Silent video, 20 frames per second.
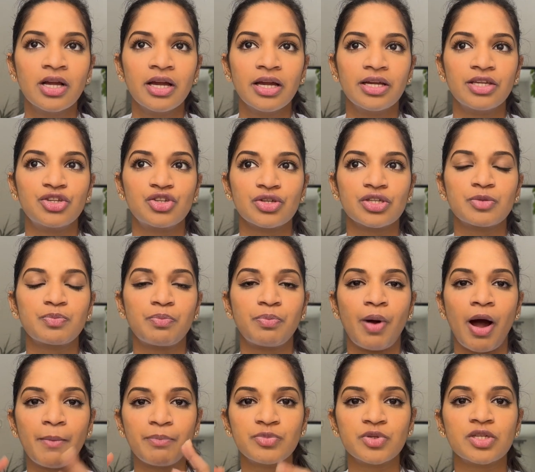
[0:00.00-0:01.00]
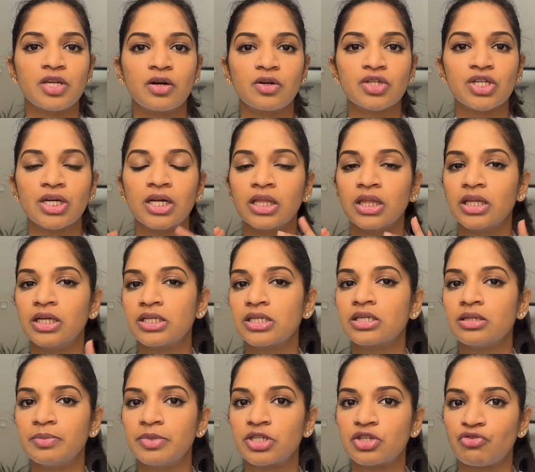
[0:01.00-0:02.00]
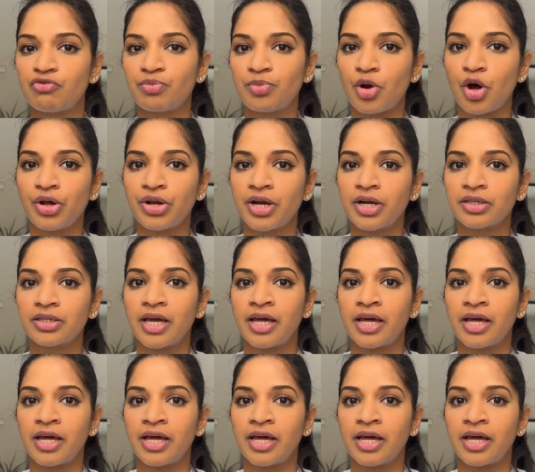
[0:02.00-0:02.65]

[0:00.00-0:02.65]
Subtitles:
It just pumps out a little bit of product,